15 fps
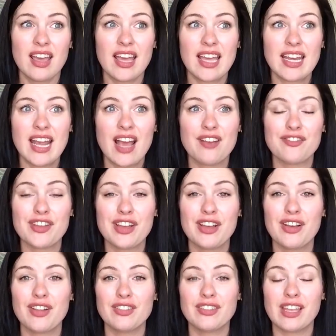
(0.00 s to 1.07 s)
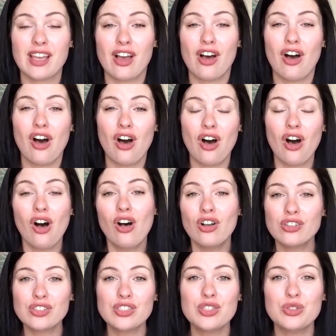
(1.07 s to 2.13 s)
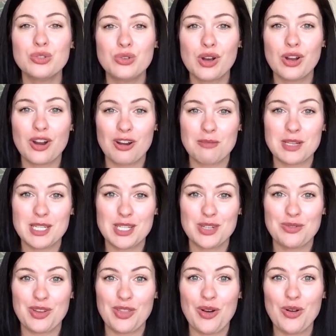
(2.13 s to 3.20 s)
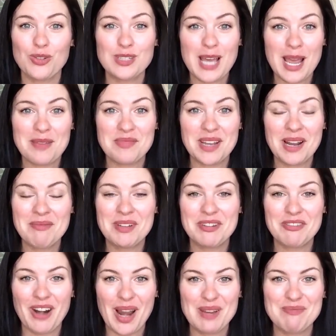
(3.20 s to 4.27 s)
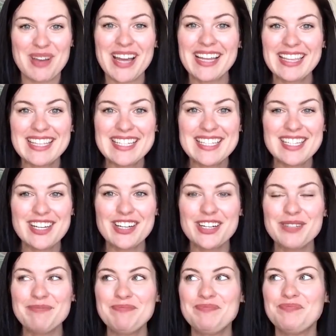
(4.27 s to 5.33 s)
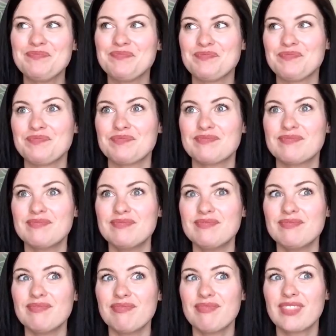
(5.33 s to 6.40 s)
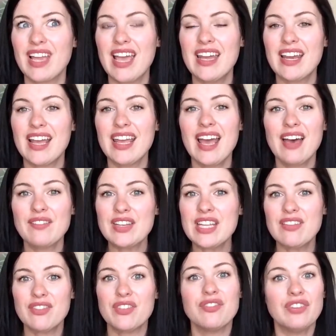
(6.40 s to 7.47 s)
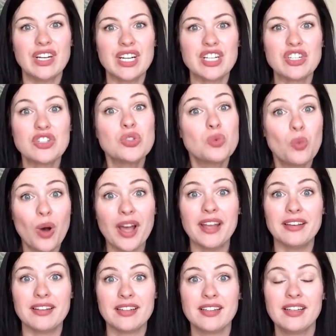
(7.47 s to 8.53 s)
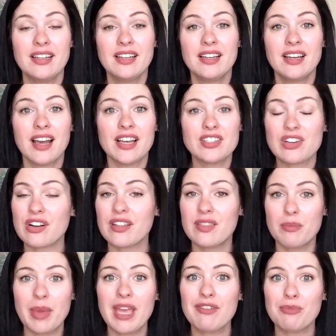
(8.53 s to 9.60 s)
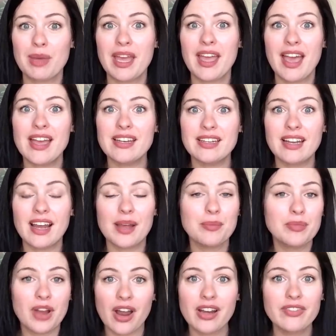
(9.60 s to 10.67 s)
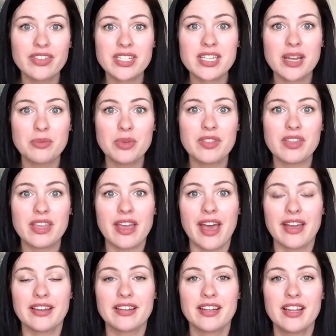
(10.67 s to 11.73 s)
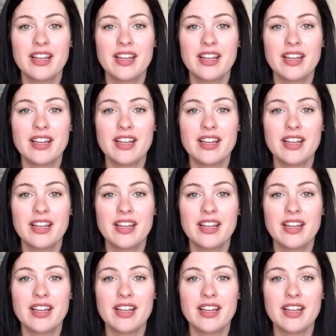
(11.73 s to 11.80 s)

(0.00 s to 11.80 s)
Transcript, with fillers: and have like all new garments to wear the whole time that I'm in Rhinebeck this year. And I haven't even finished one. I started the pavement and I'm not even done with it yet.